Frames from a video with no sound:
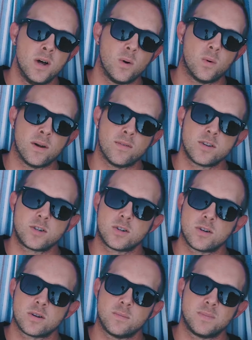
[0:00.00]
whatever the
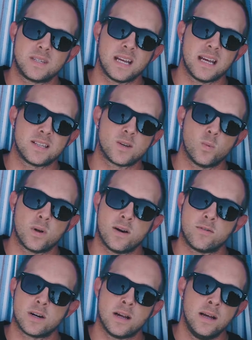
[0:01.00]
circumstance,
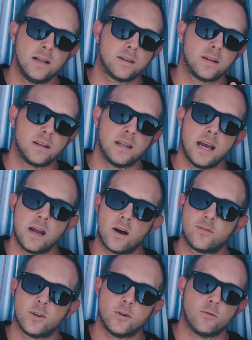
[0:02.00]
whatever the
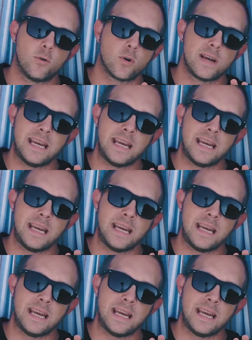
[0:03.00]
layoff, the divorce,